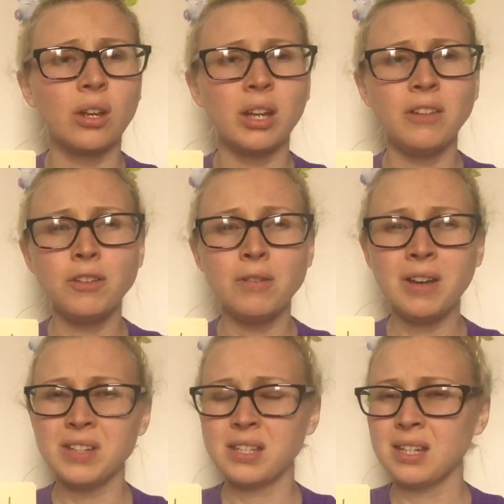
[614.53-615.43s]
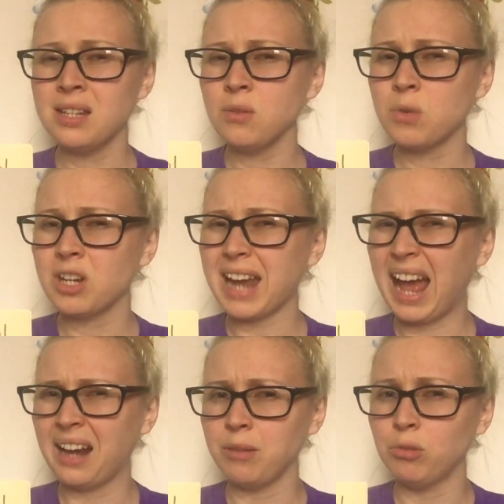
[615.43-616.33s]
if you've never seen the word
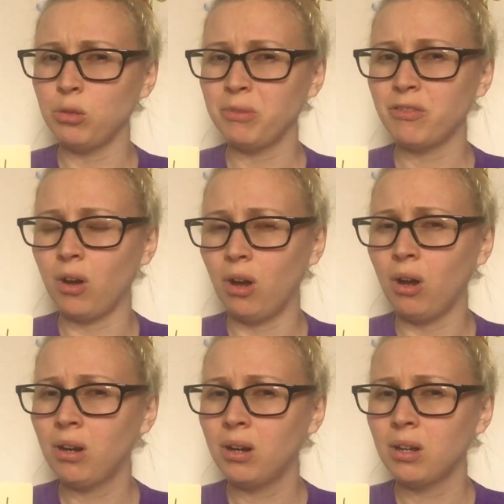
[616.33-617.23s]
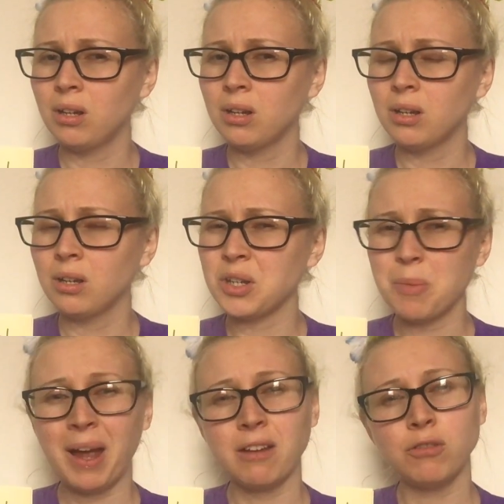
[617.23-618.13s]
animal before, you
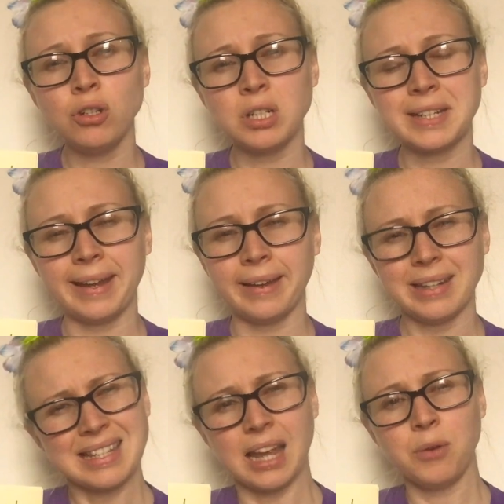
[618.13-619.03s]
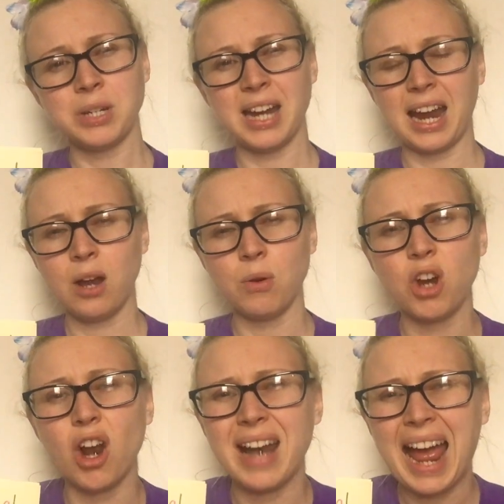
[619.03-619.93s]
might have looked at it, sounded it out and
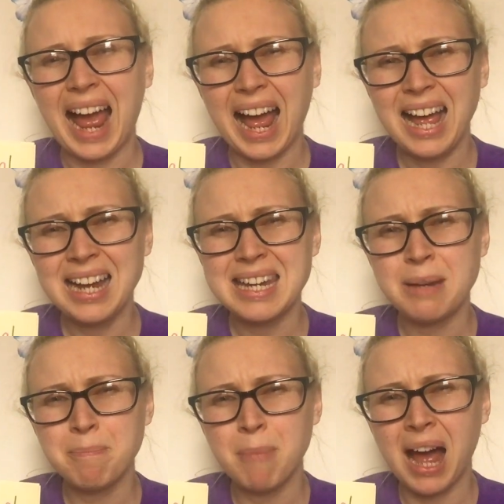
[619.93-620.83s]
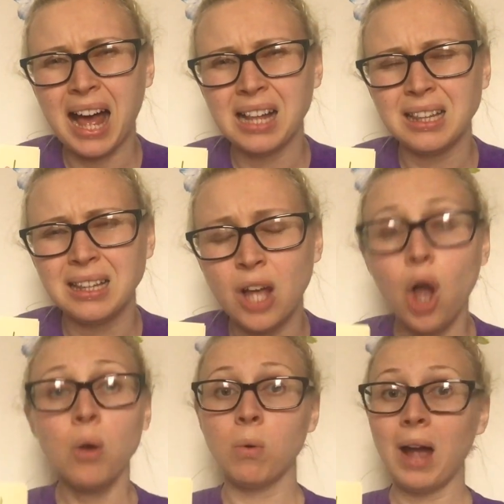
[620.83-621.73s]
gone, animal.
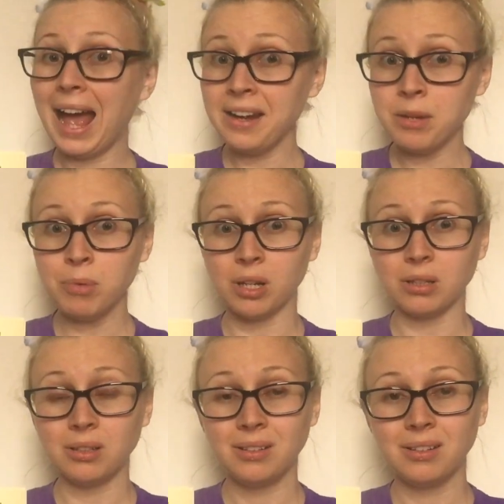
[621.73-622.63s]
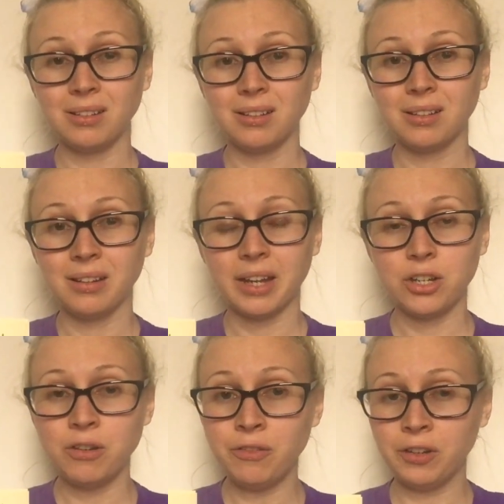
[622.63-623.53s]
Oh, animal. And
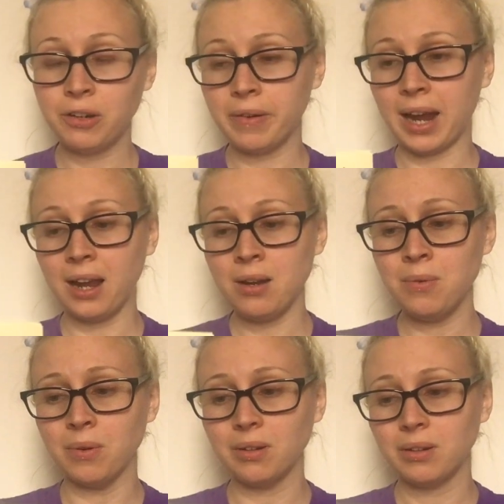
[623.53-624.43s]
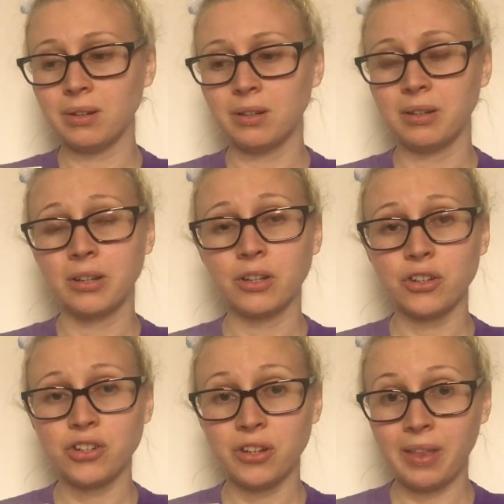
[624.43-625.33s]
you figure it out
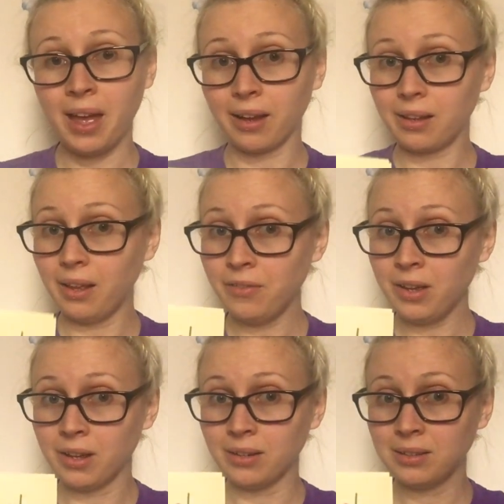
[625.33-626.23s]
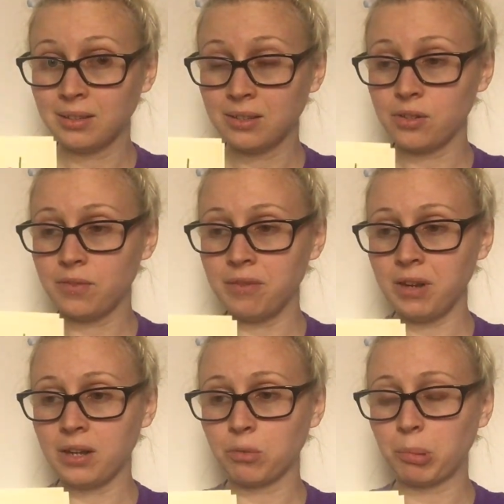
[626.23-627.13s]
because you're that clever. So you've never
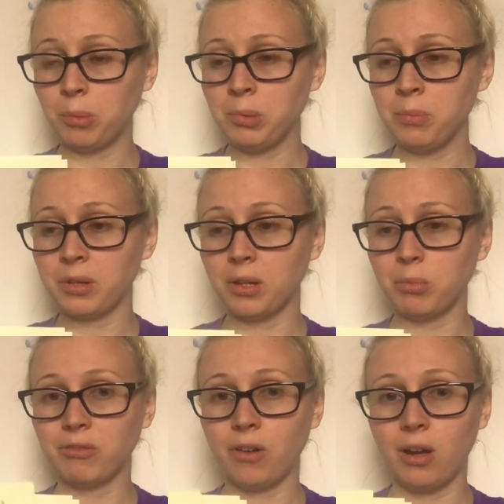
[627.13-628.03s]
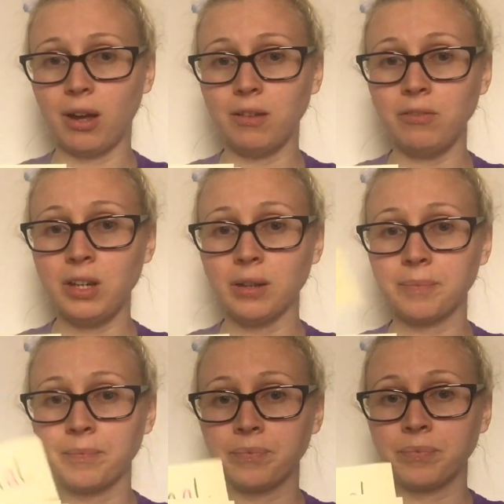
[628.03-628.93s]
had a problem with it before, have you?
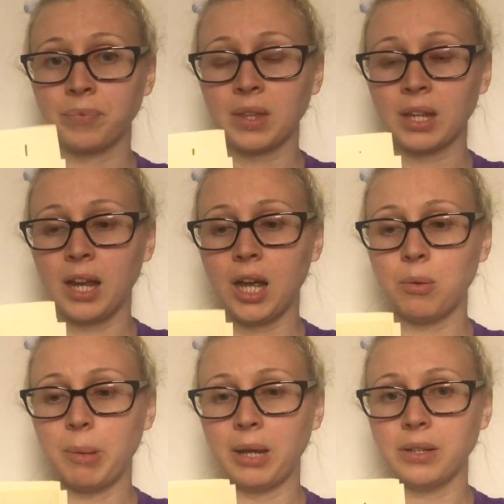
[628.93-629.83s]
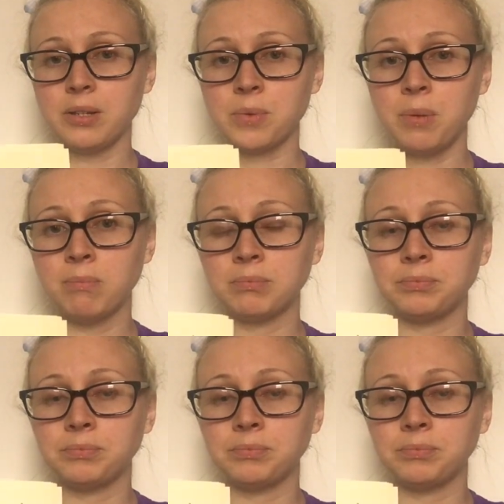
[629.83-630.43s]
How about this one?